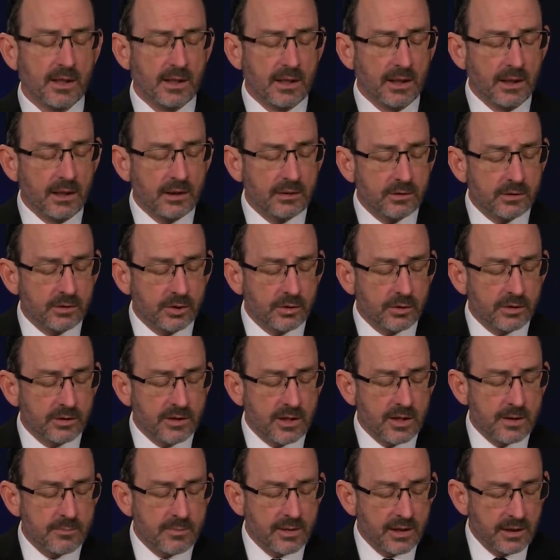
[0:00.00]
He took
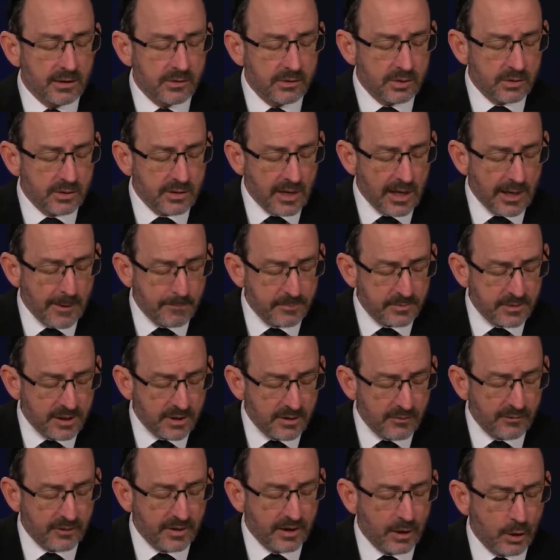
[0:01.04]
them into
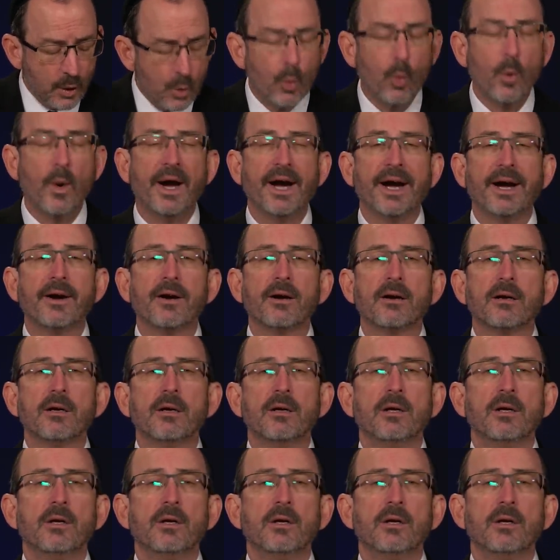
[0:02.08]
captivity. Where?